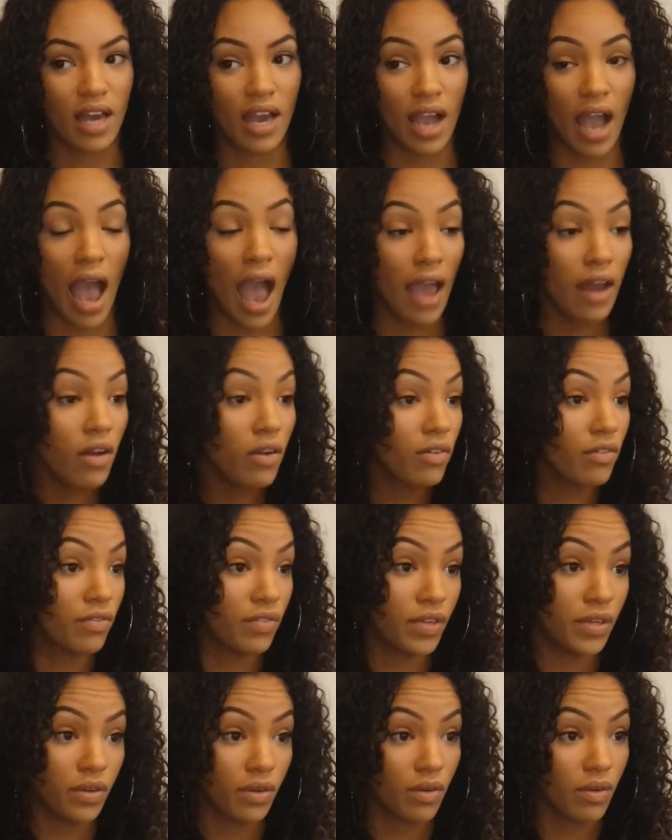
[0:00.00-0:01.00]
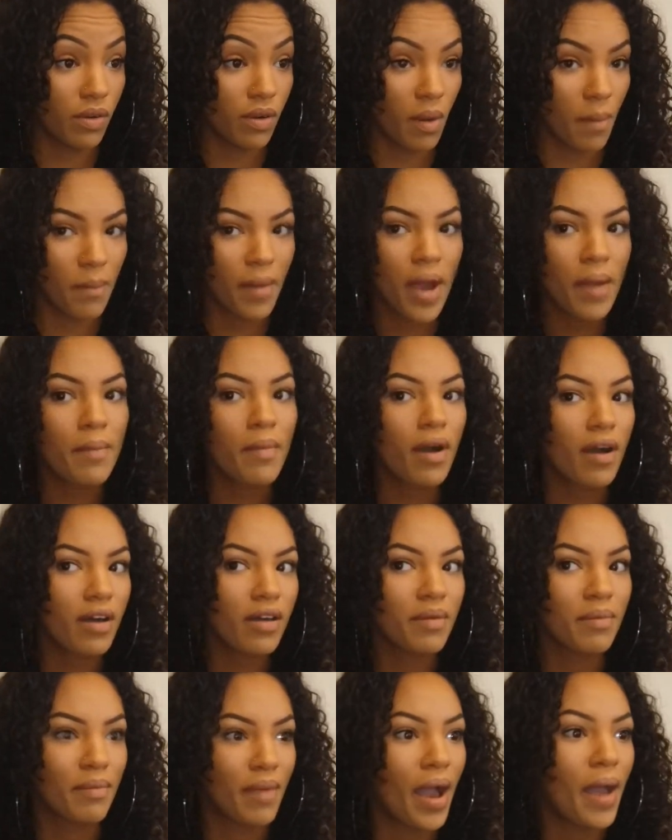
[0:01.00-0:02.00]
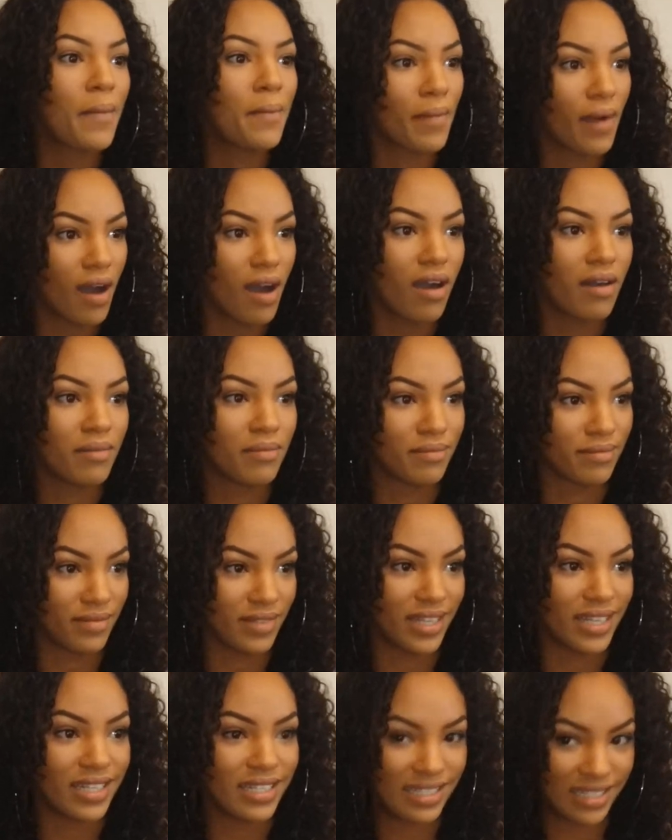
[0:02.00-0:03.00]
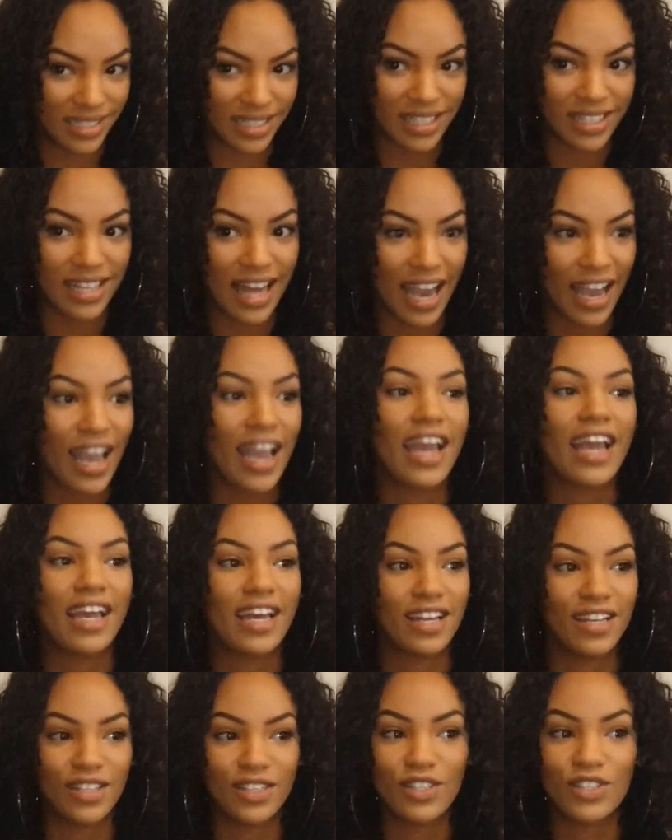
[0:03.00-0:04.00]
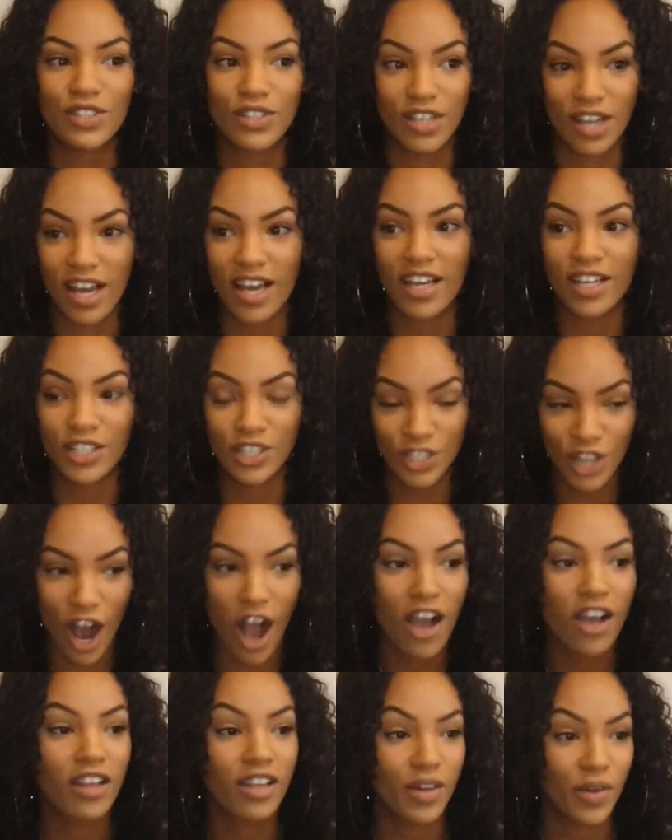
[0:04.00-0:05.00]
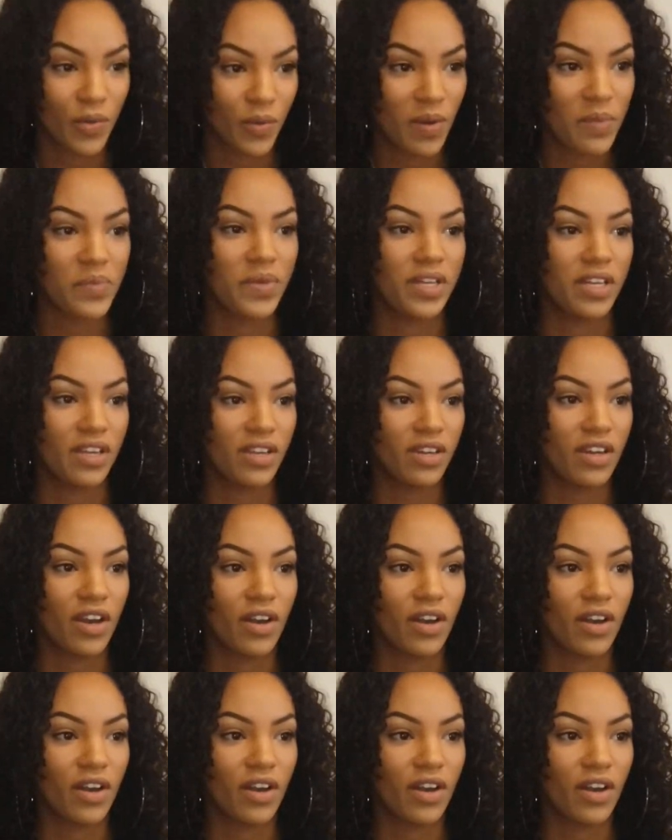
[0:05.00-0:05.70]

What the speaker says: Like, I don't view my mom is like a chocolate woman, you know?